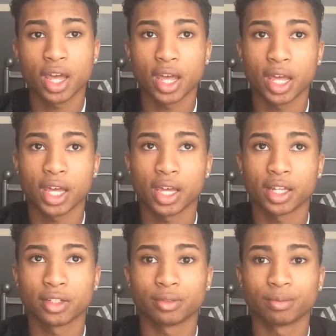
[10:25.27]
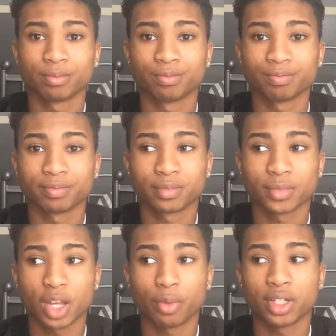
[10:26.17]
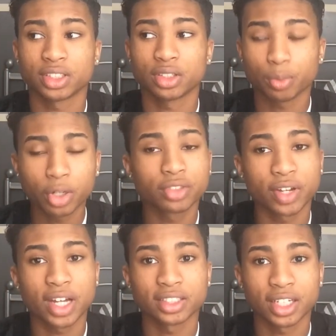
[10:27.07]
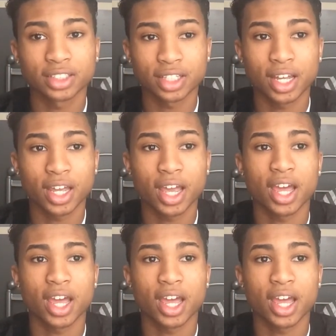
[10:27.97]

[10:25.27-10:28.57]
And it was the worst Valentine's Day.